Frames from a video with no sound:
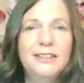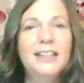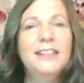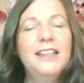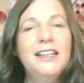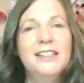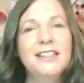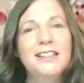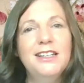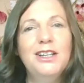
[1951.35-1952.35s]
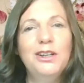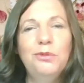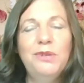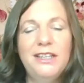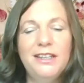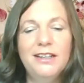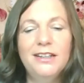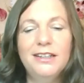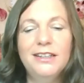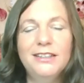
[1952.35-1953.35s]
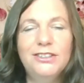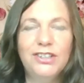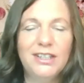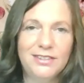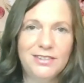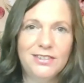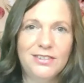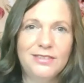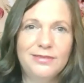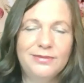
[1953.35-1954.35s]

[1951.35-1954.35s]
And then we adjust.